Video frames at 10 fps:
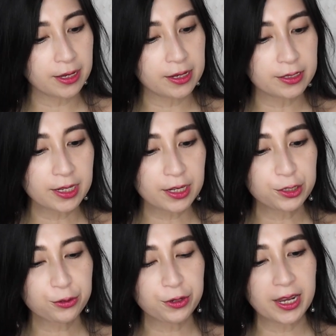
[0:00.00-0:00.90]
the Tea
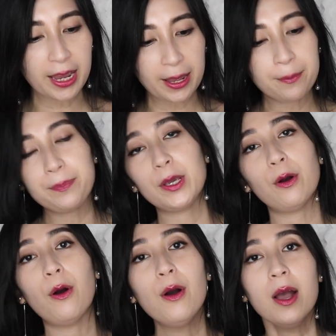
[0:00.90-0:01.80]
Tree
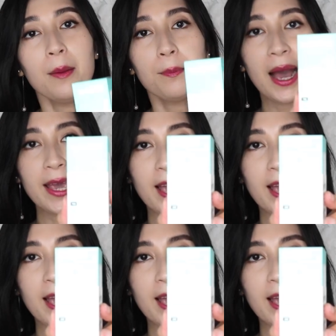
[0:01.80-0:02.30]
Ampoule by